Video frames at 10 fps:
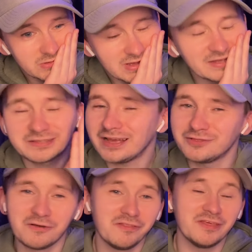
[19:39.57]
I
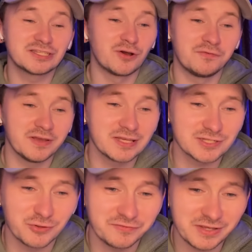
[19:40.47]
love that they still think it's
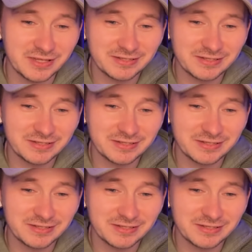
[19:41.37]
Luffy.